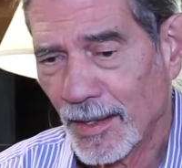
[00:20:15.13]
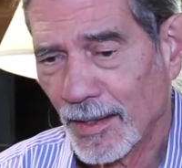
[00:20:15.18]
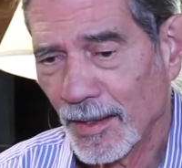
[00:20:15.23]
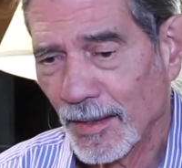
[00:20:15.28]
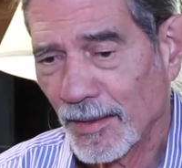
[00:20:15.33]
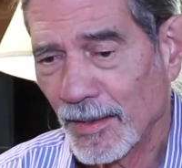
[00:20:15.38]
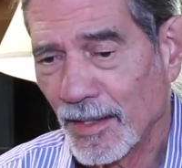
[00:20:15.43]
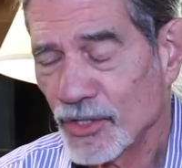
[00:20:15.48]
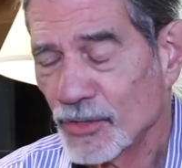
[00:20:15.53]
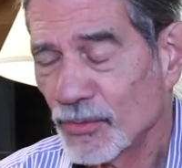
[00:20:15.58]

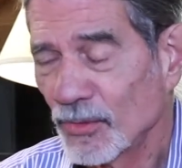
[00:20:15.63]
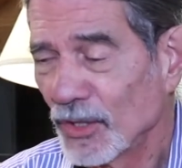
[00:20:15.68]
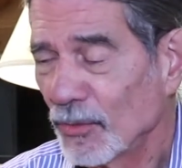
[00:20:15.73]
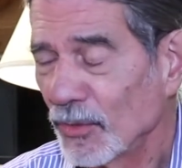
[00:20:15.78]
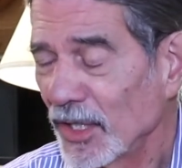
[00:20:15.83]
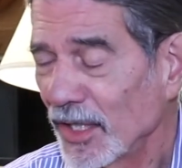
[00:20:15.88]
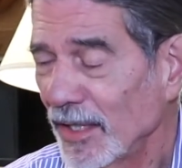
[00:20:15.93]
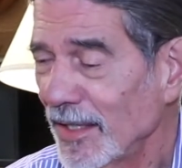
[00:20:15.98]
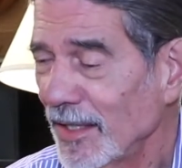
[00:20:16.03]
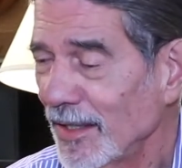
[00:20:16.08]
These were
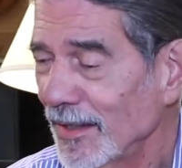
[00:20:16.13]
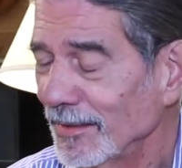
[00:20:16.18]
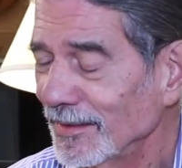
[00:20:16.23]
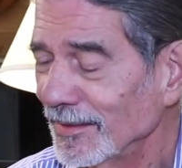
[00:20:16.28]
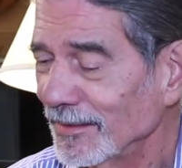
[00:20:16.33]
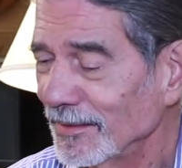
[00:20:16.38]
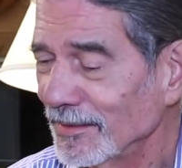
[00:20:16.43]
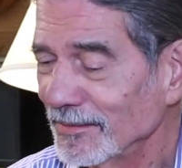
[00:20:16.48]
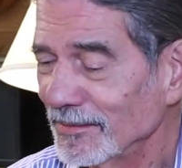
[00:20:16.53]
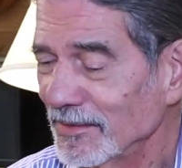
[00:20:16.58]
really
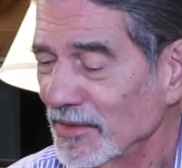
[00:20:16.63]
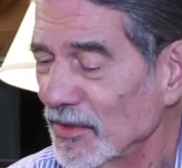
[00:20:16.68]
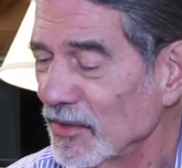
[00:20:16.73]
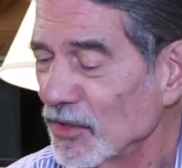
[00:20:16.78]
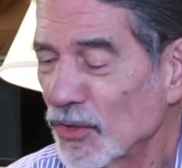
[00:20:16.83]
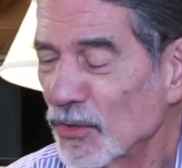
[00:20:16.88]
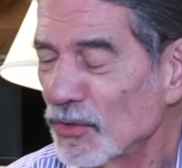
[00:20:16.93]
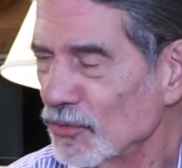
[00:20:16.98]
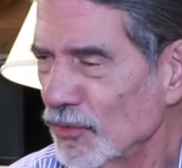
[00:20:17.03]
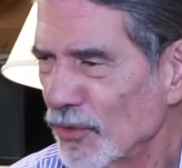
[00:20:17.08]

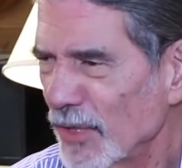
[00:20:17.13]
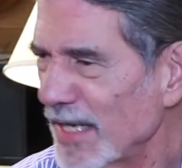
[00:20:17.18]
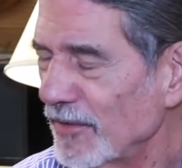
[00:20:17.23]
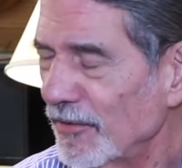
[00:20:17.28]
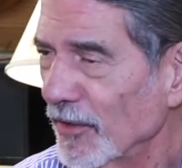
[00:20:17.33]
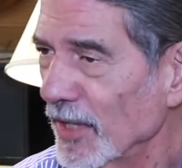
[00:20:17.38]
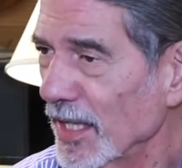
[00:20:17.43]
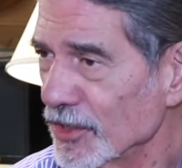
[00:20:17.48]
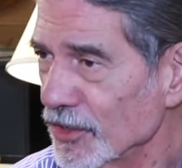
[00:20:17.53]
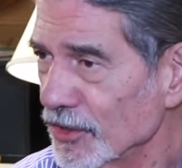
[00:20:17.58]
great
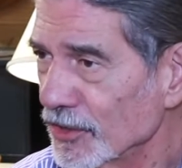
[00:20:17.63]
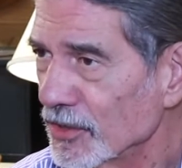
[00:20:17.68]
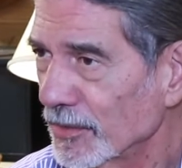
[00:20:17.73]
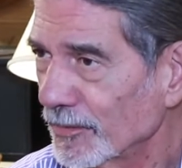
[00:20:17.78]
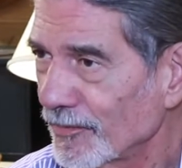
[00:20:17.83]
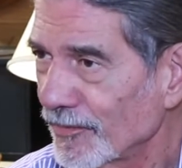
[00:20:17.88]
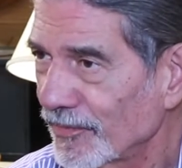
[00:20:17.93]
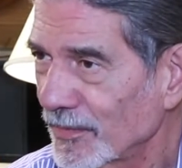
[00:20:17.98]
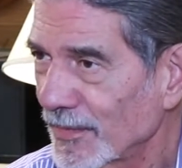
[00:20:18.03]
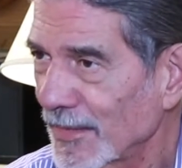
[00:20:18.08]
friends.
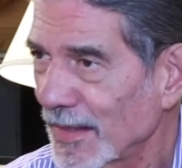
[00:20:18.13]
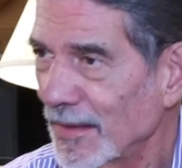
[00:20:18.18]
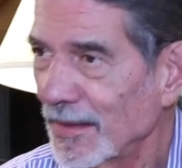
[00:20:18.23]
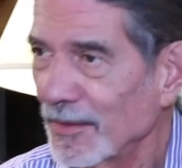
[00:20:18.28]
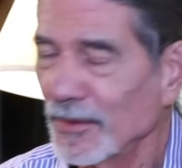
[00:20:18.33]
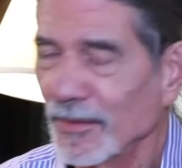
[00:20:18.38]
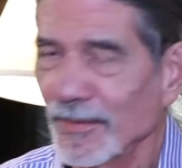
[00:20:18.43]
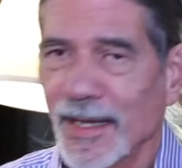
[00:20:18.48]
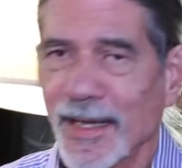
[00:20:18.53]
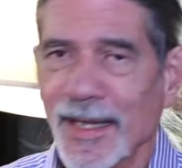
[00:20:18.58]

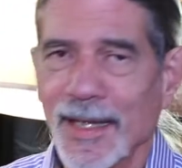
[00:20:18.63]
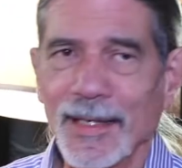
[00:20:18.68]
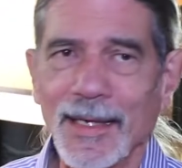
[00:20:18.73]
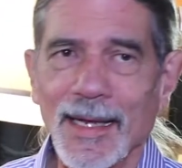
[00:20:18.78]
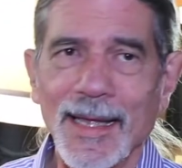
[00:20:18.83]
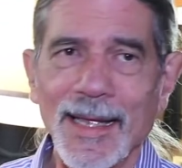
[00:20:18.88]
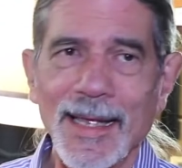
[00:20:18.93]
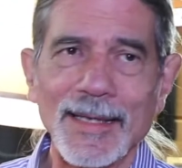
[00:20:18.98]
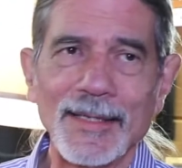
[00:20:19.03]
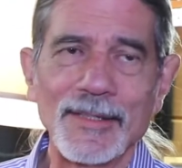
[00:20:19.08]
And
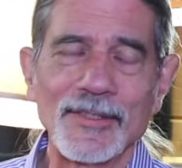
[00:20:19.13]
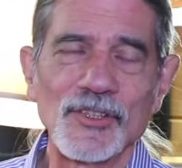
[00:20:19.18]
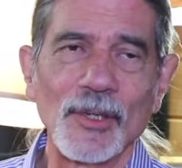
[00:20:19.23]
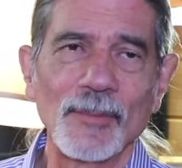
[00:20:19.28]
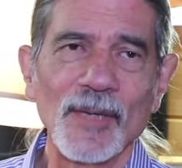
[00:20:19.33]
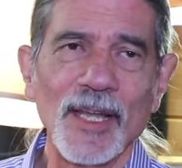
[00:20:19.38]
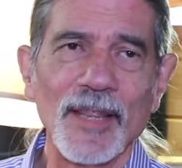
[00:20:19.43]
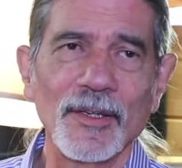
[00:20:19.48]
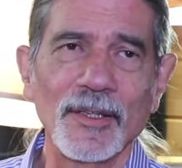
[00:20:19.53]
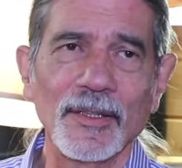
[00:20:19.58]
I had
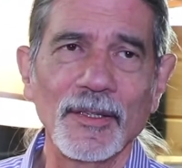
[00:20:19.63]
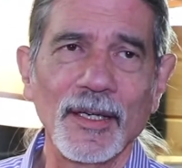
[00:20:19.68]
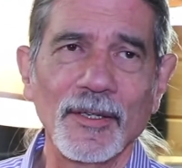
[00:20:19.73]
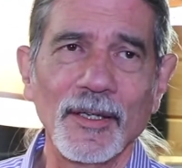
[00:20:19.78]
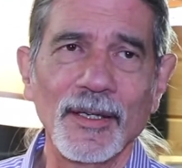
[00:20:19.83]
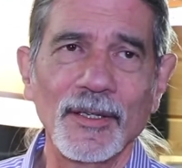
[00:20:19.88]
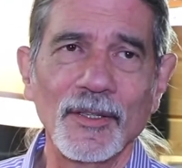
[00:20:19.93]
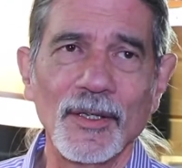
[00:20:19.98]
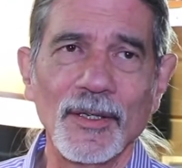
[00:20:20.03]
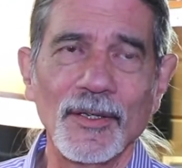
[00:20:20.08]
some
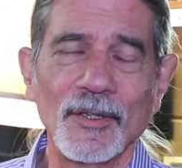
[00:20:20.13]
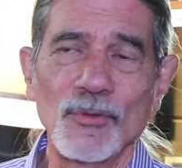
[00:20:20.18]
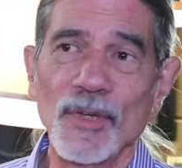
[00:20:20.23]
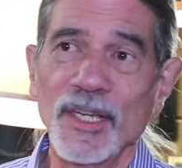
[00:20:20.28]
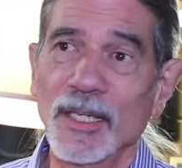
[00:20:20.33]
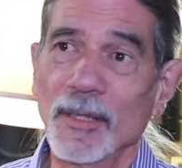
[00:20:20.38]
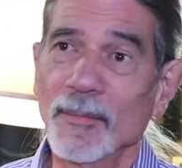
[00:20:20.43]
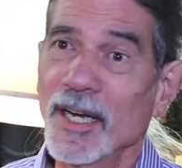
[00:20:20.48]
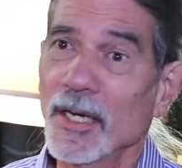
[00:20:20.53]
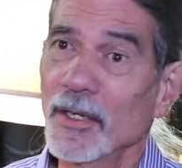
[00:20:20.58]
other
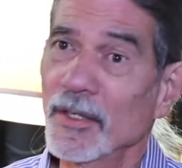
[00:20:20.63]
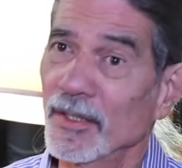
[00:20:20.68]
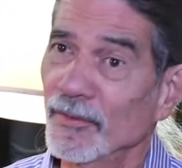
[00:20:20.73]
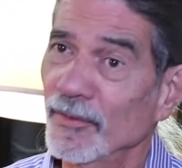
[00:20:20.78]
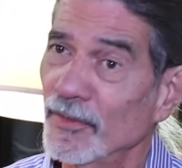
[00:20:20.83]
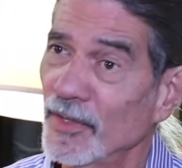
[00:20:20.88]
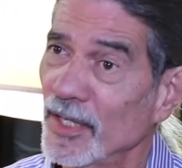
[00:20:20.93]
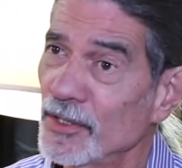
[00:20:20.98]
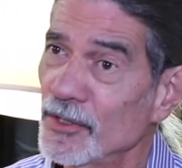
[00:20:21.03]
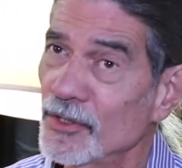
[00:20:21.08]
Greek American
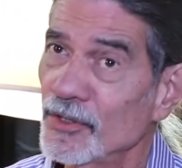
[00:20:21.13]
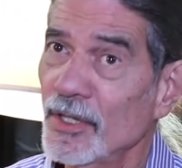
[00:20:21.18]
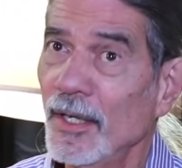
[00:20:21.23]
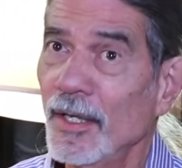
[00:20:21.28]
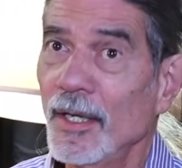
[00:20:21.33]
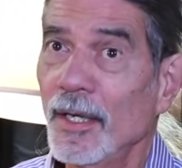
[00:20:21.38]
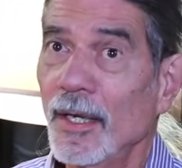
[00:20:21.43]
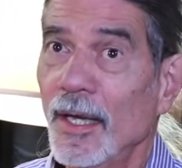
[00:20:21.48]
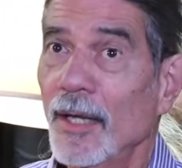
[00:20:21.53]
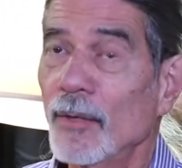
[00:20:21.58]
friends,
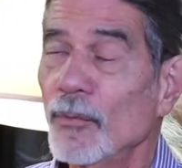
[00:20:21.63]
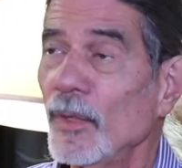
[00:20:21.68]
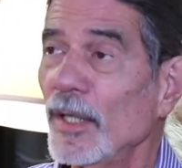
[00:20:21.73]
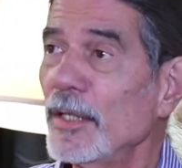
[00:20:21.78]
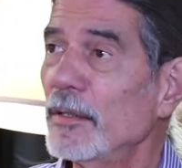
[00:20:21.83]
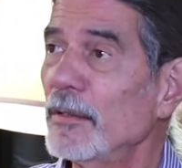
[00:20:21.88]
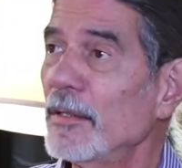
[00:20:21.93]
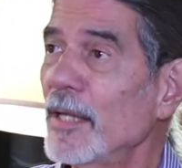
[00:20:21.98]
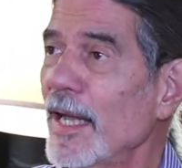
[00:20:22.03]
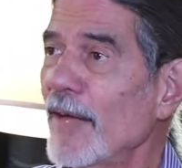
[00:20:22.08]
and
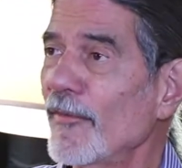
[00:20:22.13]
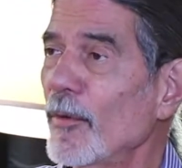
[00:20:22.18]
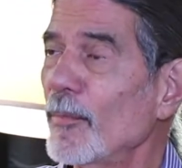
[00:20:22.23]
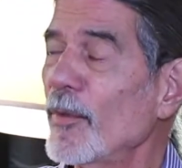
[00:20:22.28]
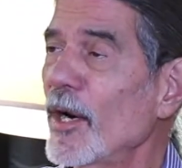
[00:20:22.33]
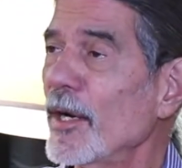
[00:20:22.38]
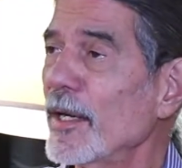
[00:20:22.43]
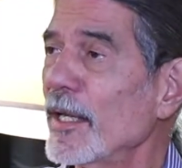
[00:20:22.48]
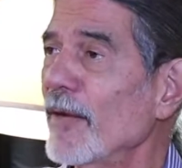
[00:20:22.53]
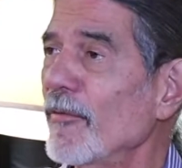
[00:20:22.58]
we'd have a
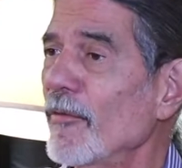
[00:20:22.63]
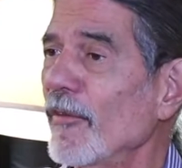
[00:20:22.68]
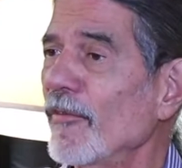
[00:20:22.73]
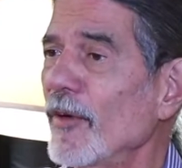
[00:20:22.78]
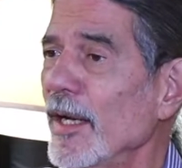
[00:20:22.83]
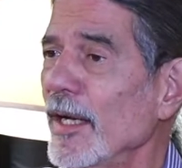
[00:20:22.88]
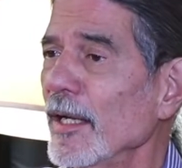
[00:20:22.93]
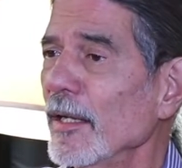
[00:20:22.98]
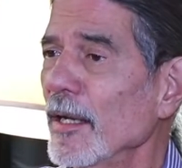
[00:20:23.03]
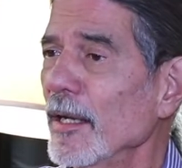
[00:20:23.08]
party every
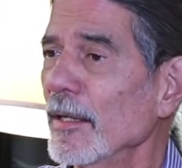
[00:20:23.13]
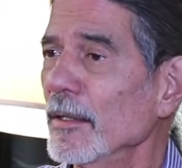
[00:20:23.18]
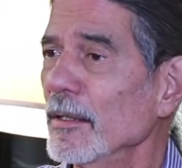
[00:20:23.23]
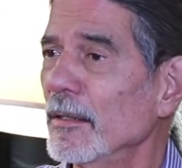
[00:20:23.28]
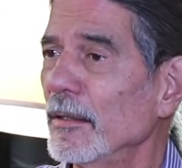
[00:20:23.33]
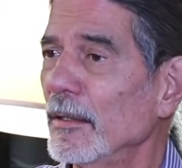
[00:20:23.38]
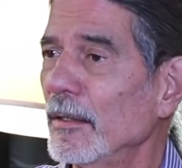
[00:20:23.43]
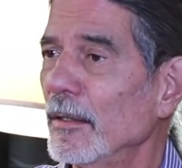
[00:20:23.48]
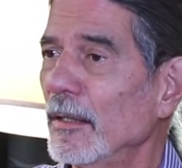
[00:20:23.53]
Friday night.